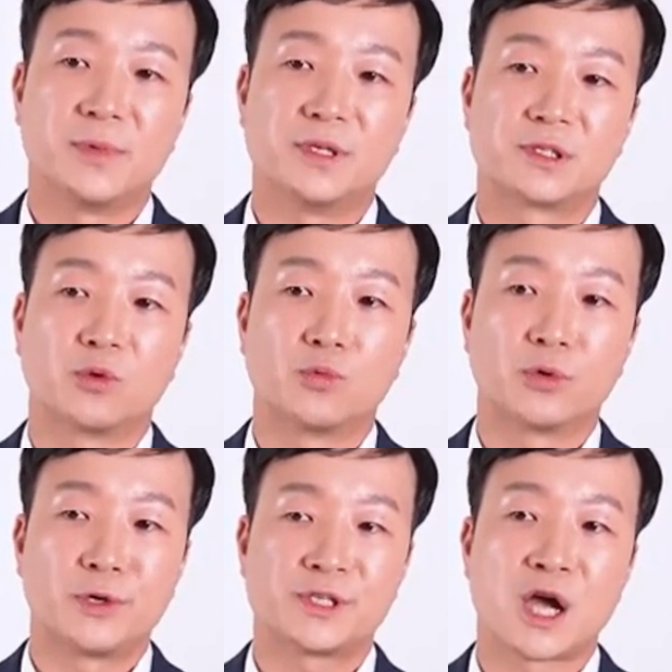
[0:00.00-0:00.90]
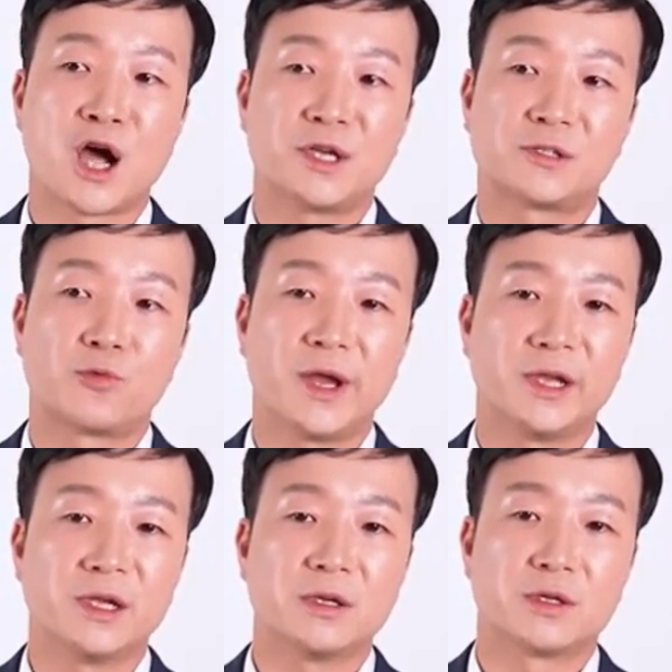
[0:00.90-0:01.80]
is the world's highest
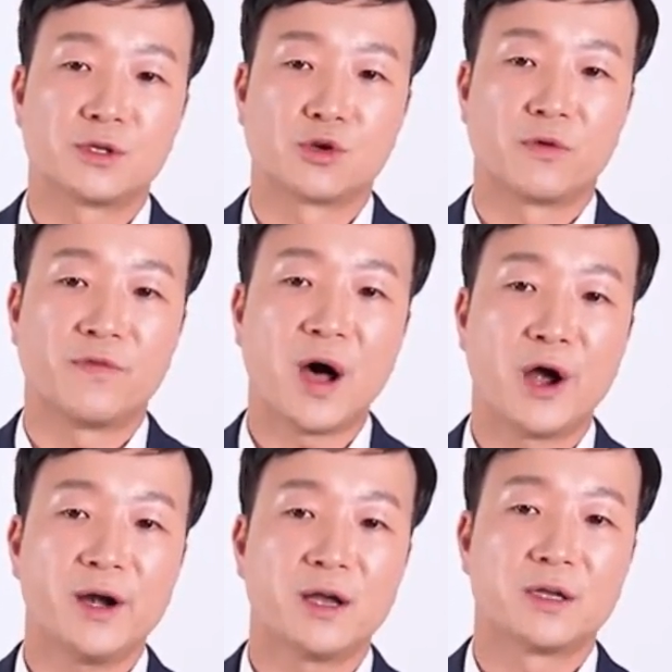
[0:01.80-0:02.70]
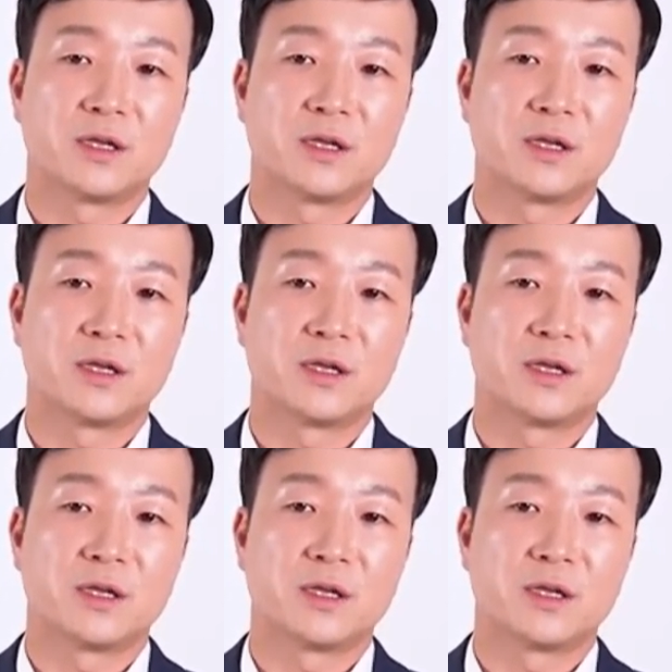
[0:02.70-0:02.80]
rating so far